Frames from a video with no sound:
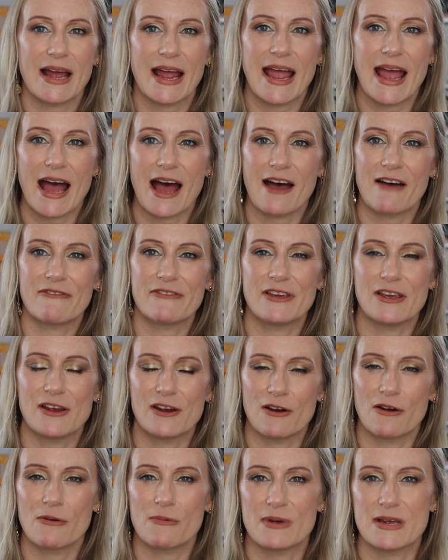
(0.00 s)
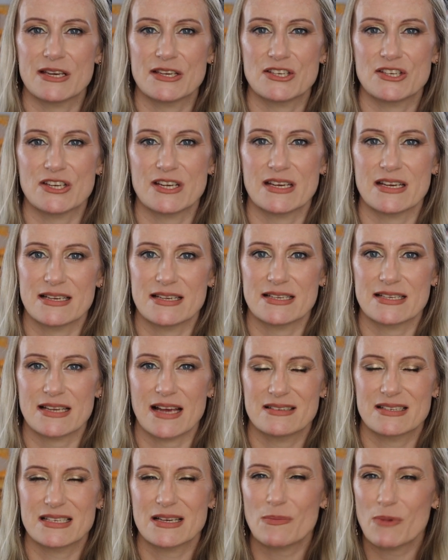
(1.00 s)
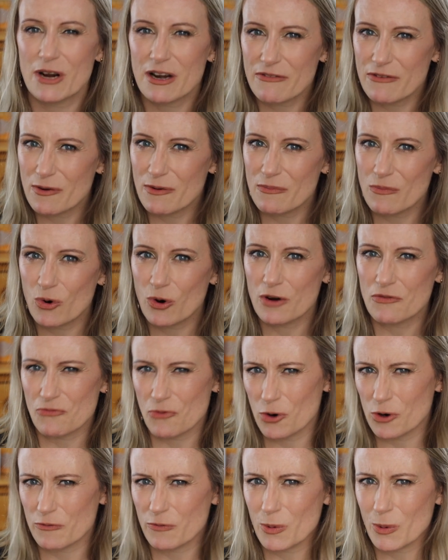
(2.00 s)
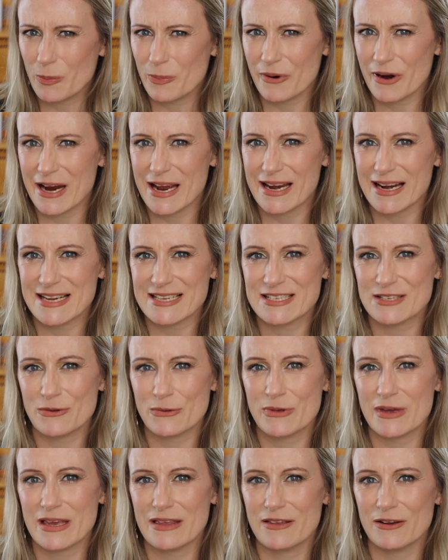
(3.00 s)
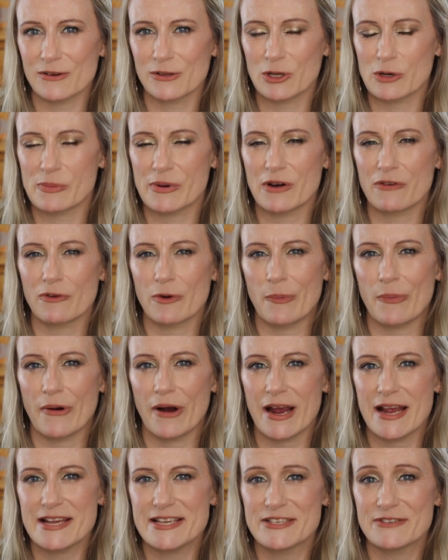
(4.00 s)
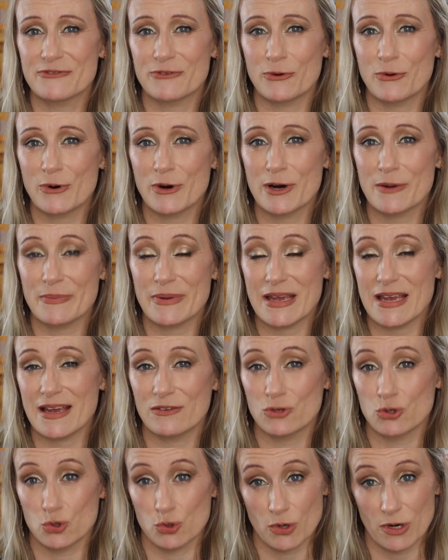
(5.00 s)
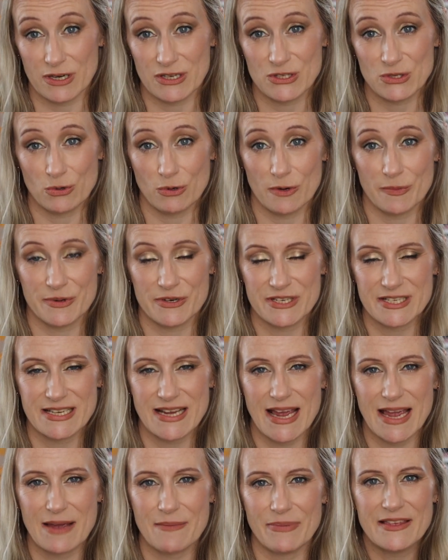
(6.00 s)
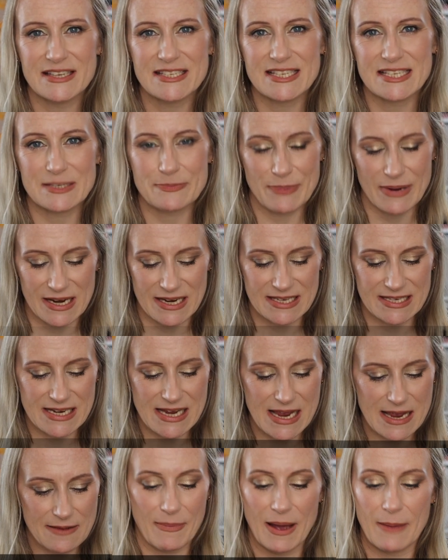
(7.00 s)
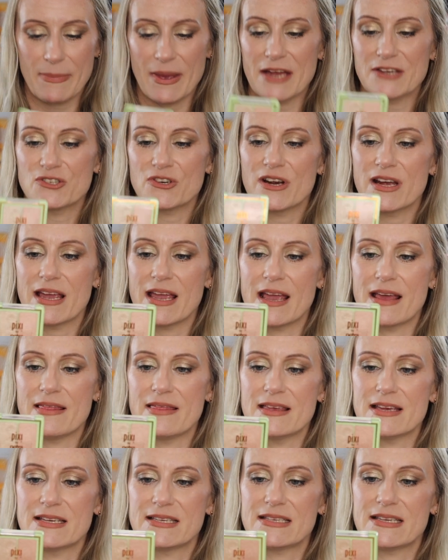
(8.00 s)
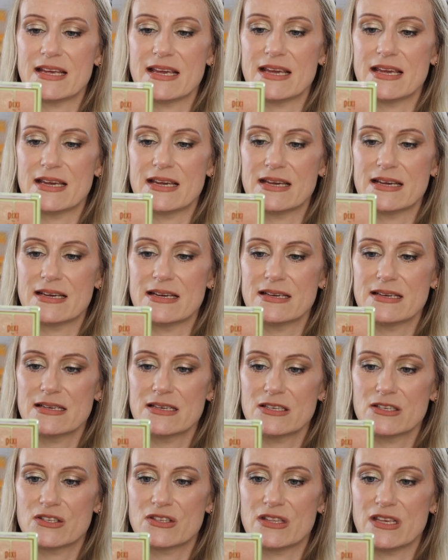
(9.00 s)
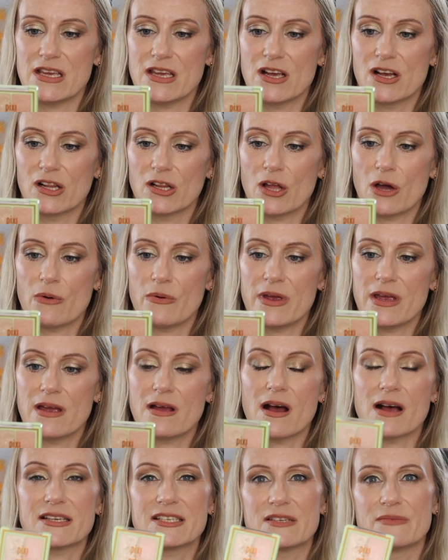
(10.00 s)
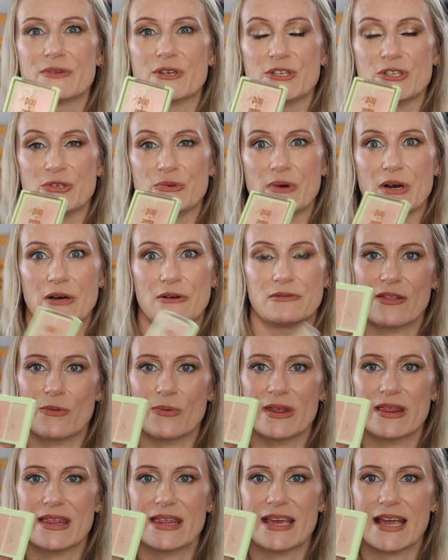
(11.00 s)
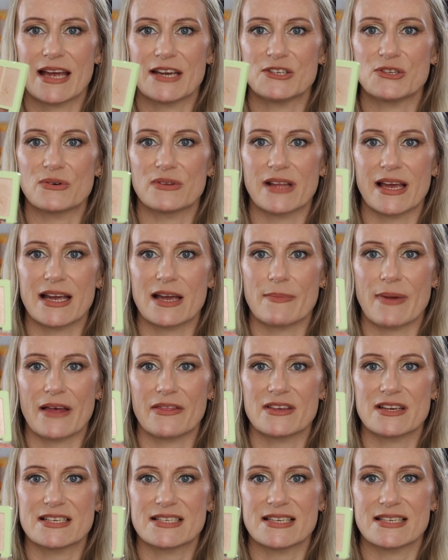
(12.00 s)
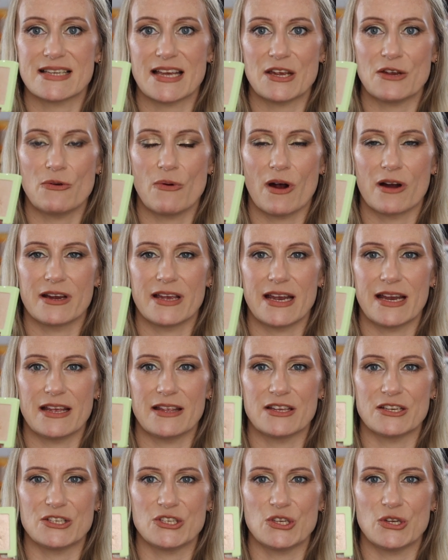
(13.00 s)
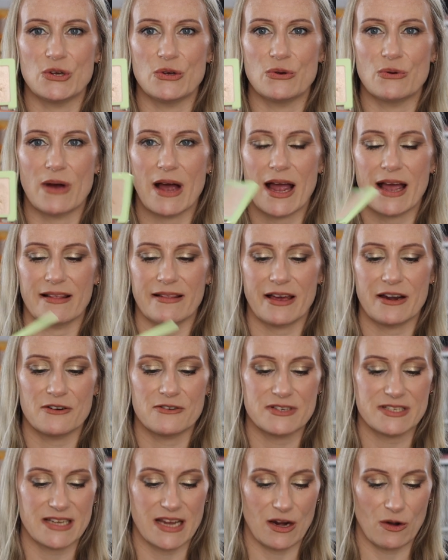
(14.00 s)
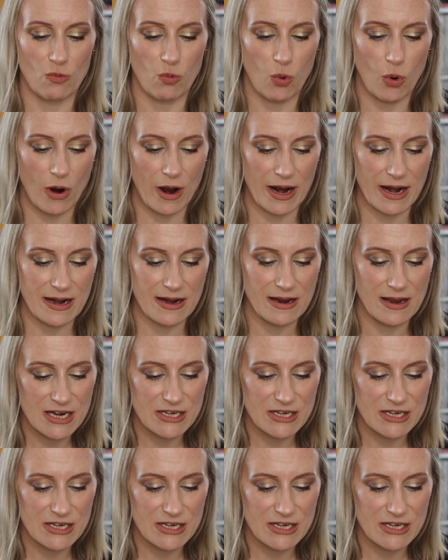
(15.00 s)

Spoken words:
I have here, which is somewhat of a more affordable brand. I still think they're a little bit overpriced for being drugstore per se. This is Pixi by Petra, and this is the Glowy Gossamer Duo. The one thing I do like about this is that you are getting the 2 highlighters in one.